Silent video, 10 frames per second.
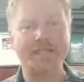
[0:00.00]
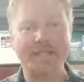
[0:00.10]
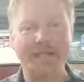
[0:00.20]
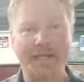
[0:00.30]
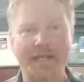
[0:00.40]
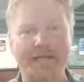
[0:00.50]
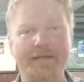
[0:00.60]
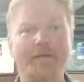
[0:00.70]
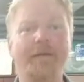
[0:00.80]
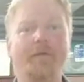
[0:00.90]
need
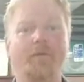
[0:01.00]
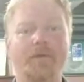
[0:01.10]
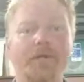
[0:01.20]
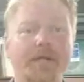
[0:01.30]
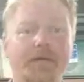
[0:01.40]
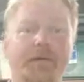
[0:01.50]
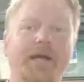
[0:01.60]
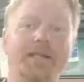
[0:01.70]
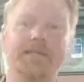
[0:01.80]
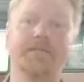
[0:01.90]
again when the need
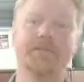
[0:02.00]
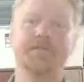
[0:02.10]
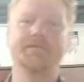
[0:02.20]
arises.